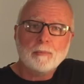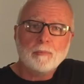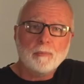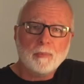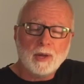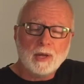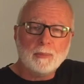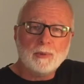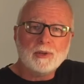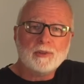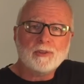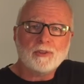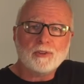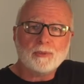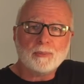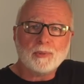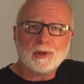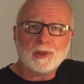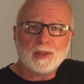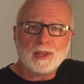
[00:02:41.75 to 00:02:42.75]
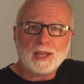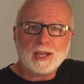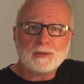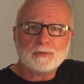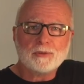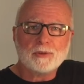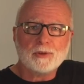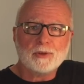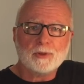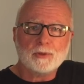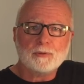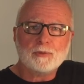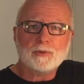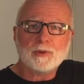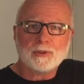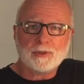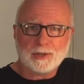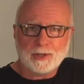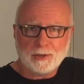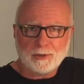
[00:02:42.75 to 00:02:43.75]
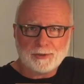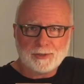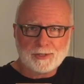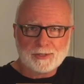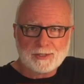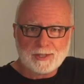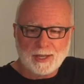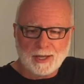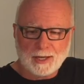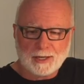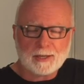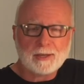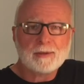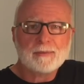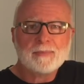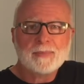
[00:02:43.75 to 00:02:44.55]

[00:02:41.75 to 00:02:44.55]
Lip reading: maybe till the middle of the afternoon for another healthy snack.